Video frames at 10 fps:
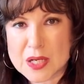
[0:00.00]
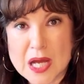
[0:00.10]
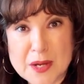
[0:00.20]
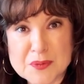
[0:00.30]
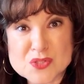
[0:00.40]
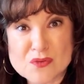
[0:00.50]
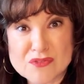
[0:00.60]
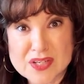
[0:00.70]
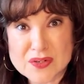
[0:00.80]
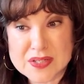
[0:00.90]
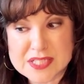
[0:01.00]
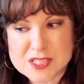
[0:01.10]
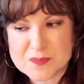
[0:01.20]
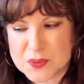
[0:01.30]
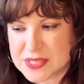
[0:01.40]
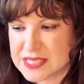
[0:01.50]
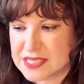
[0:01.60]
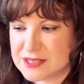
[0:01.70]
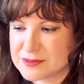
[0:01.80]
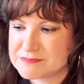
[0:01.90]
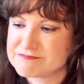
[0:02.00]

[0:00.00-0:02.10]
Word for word: I was very disappointed.